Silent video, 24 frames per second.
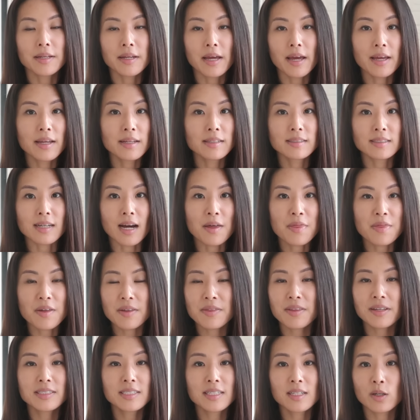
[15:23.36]
And I think
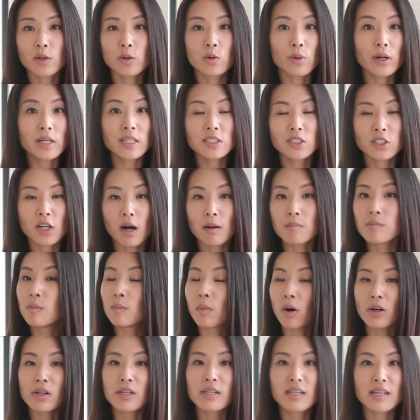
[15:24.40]
they did a great job
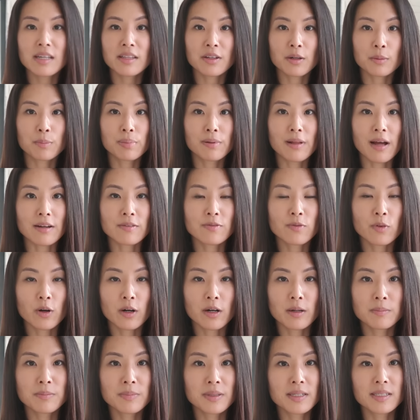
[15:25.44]
marketing their
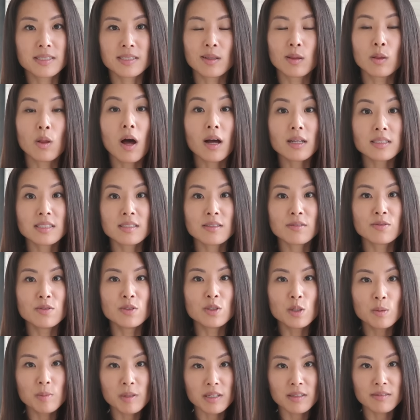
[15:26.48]
platform because lots of
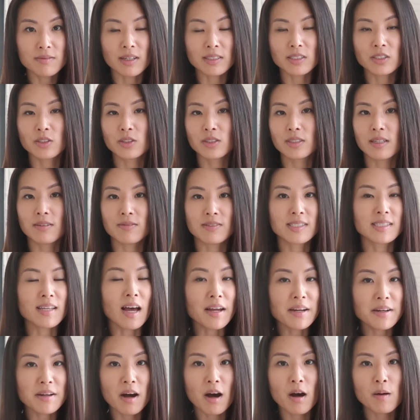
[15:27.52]
newbie investors have
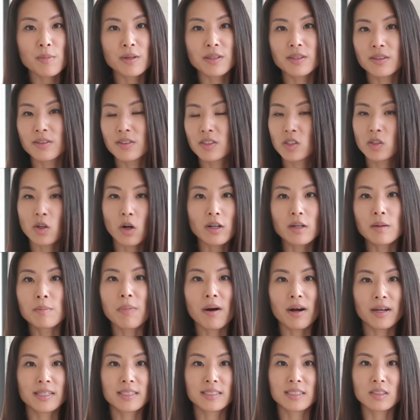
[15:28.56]
signed up and started
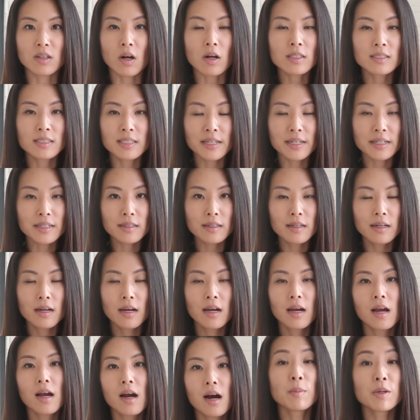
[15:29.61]
buying stocks there.
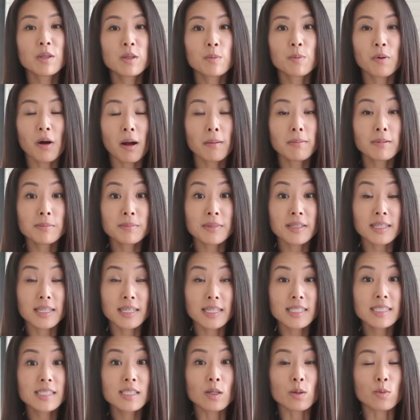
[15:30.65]
But the problem
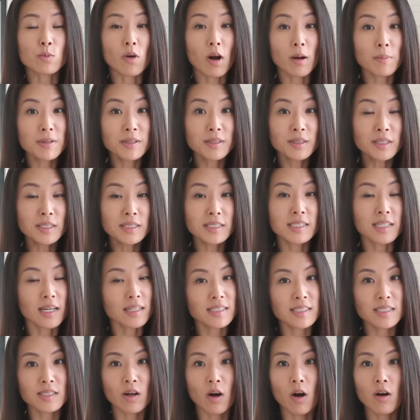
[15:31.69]
is Robinhood
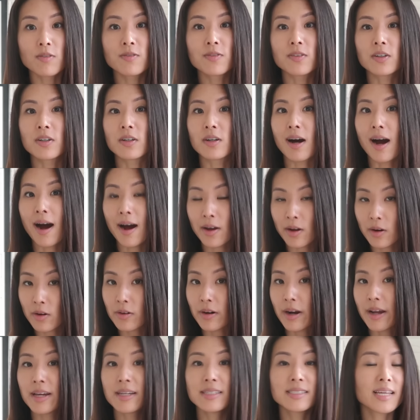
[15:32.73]
doesn't offer
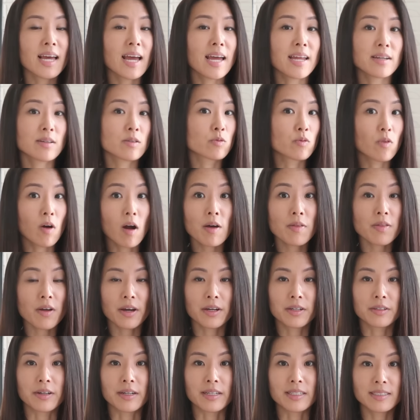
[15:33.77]
IRAs and Roth
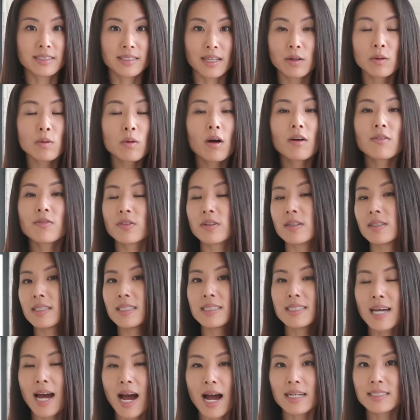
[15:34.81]
IRAs. They don't offer any
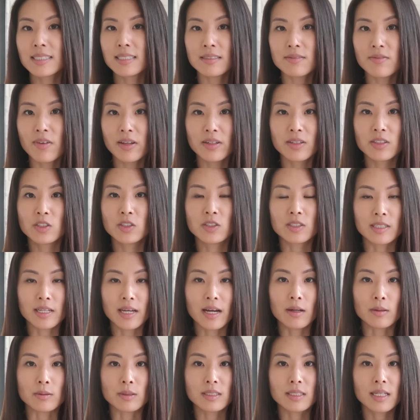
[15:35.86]
tax-advantaged
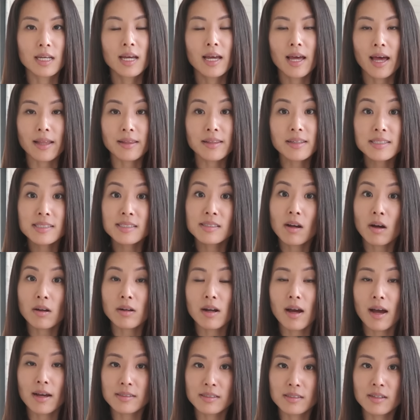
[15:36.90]
accounts, at least not
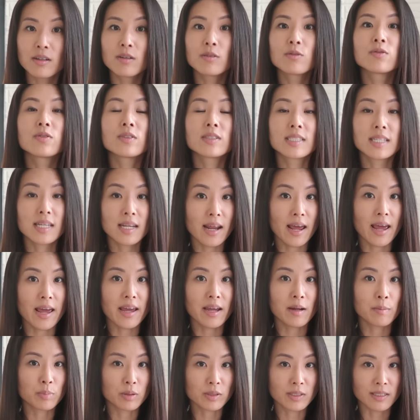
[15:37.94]
as of today,
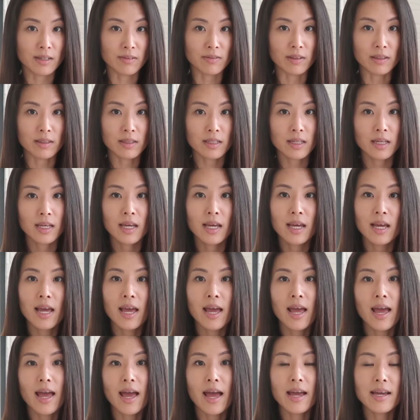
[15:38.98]
April 7th.
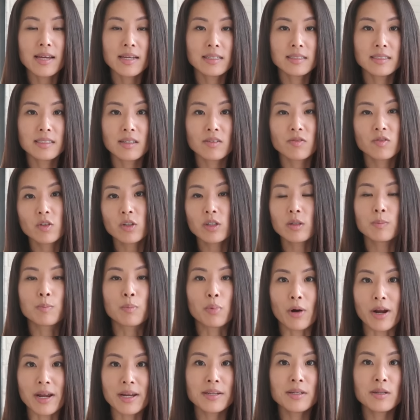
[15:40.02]
And if you're a
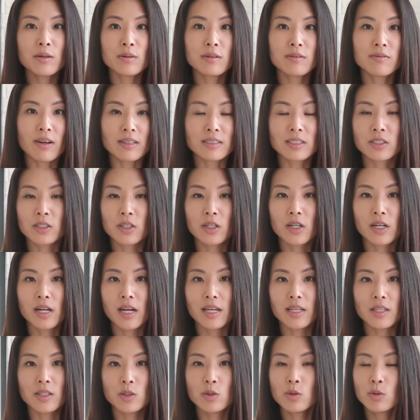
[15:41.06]
brand new investor,
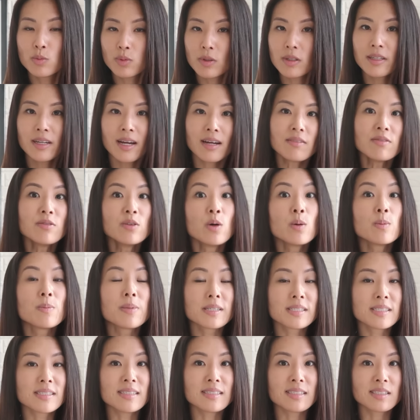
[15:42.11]
you really have no
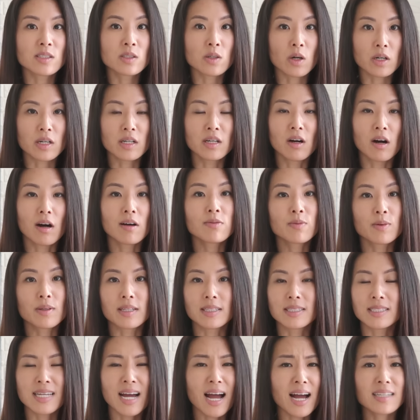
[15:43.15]
business starting off with a
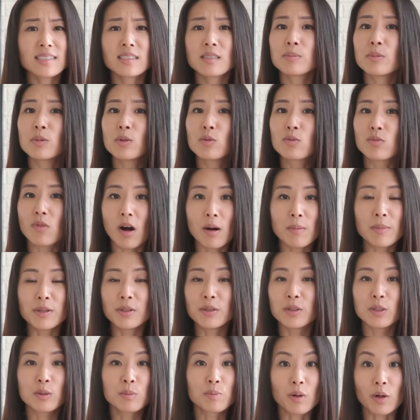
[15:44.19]
taxable
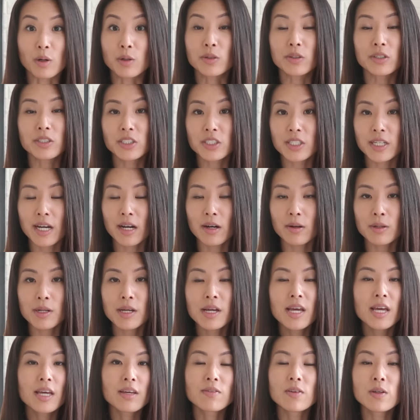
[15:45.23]
Robinhood brokerage account
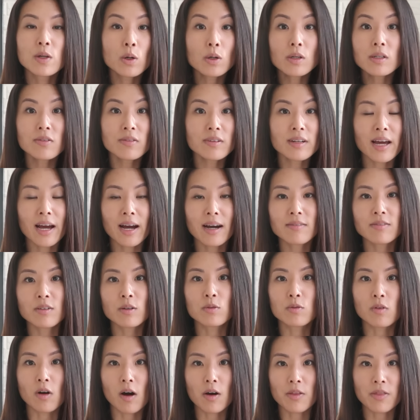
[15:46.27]
if you don't even have a
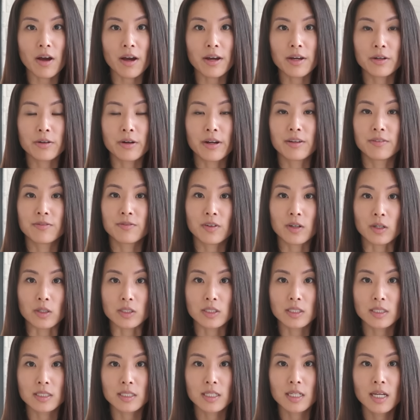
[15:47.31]
Roth IRA
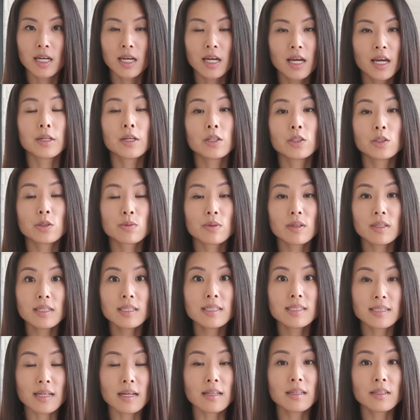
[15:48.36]
first. You're really
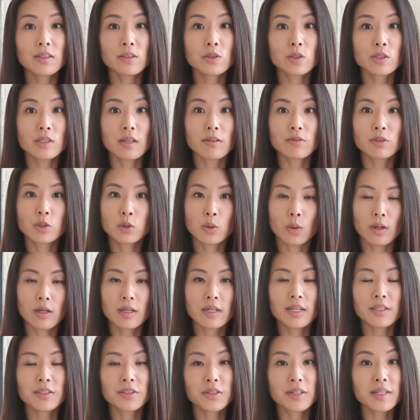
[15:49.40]
selling yourself short
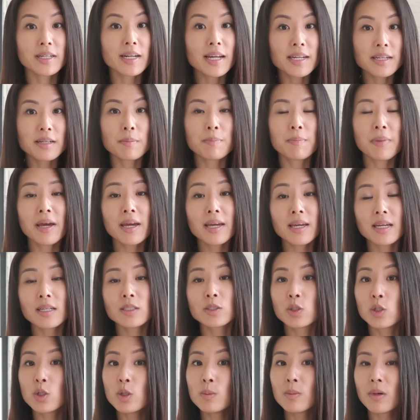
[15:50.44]
and you're going to end up paying
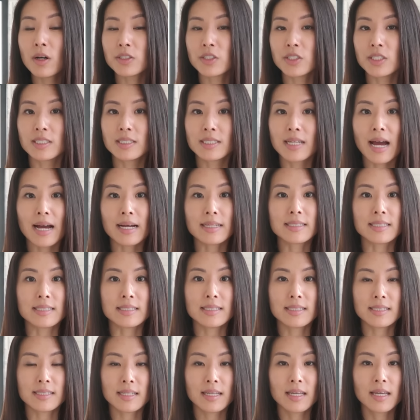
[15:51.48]
too much in
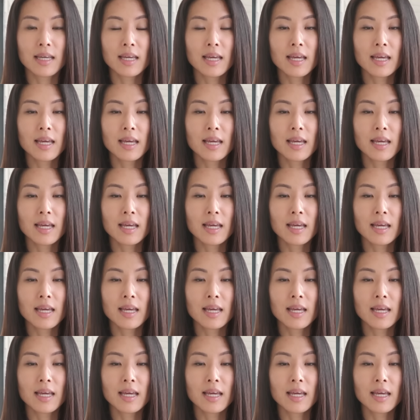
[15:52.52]
taxes.